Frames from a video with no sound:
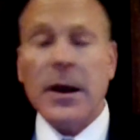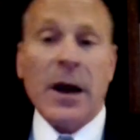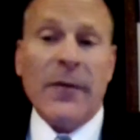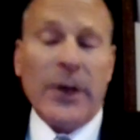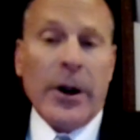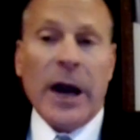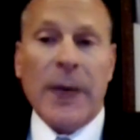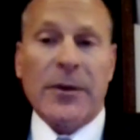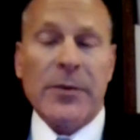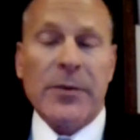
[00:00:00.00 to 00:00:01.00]
I'm very
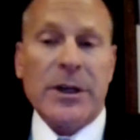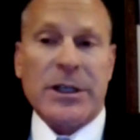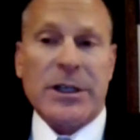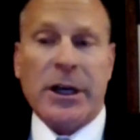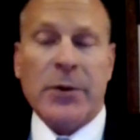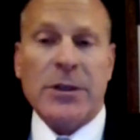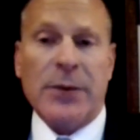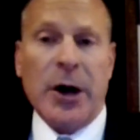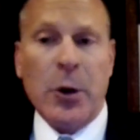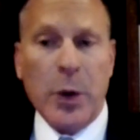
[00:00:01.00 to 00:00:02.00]
optimistic. It was
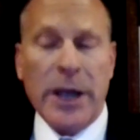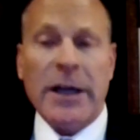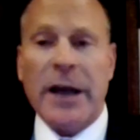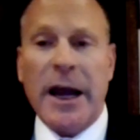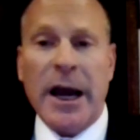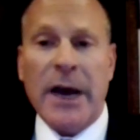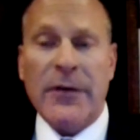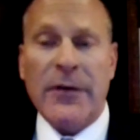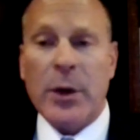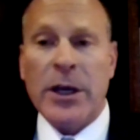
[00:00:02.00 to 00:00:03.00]
about a week and a
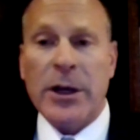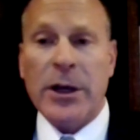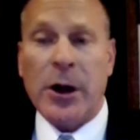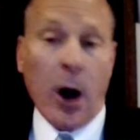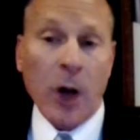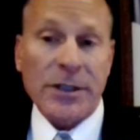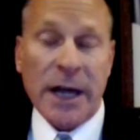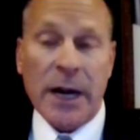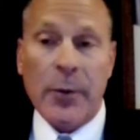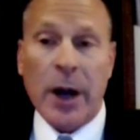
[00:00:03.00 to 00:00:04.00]
half that we hit our all
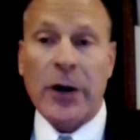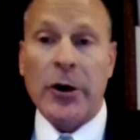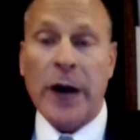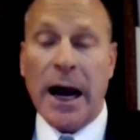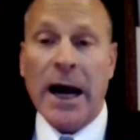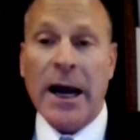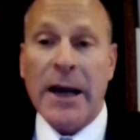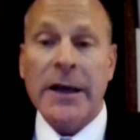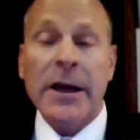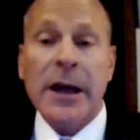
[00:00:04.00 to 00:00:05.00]
time record
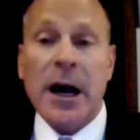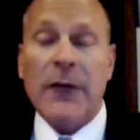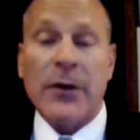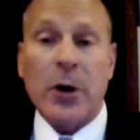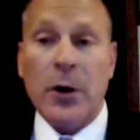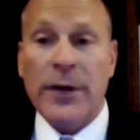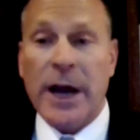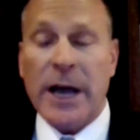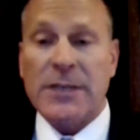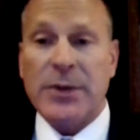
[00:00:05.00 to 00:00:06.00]
high uh, for COVID
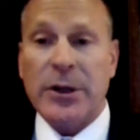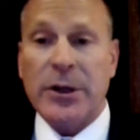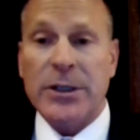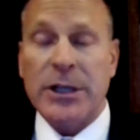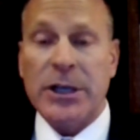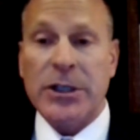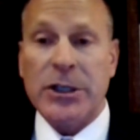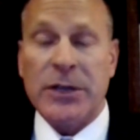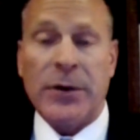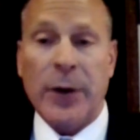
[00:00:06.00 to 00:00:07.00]

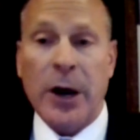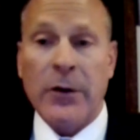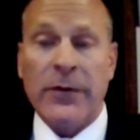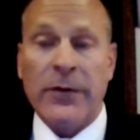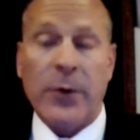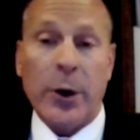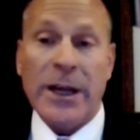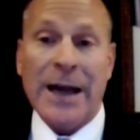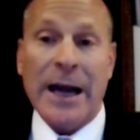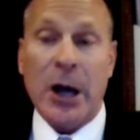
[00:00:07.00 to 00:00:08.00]
hospitalizations of around
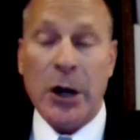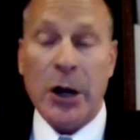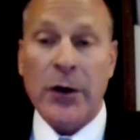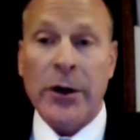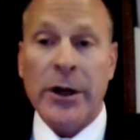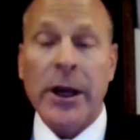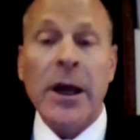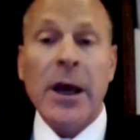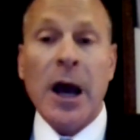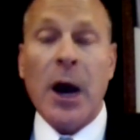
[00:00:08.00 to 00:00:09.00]
4,900.
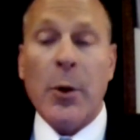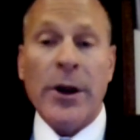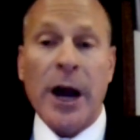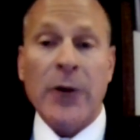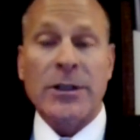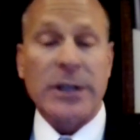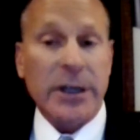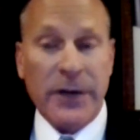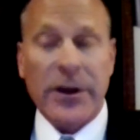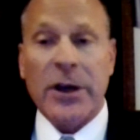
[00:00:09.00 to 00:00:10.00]
Uh, we're down
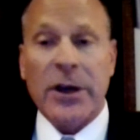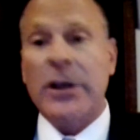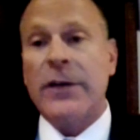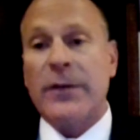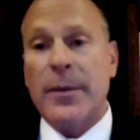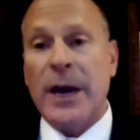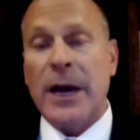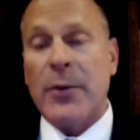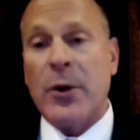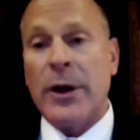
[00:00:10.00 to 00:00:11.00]
significantly from
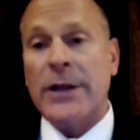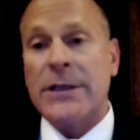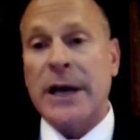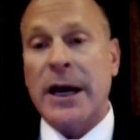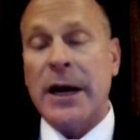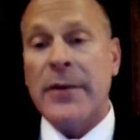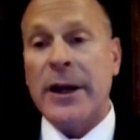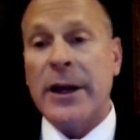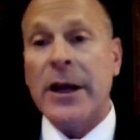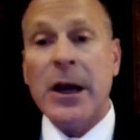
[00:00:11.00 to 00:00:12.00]
that point in time,
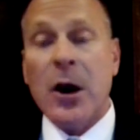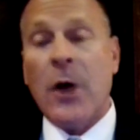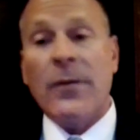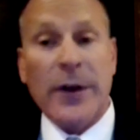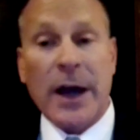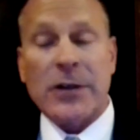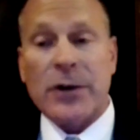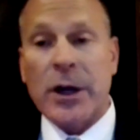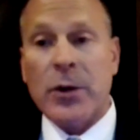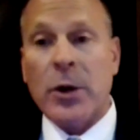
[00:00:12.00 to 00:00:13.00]
and hopefully that
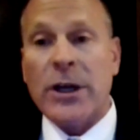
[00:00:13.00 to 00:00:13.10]
trend will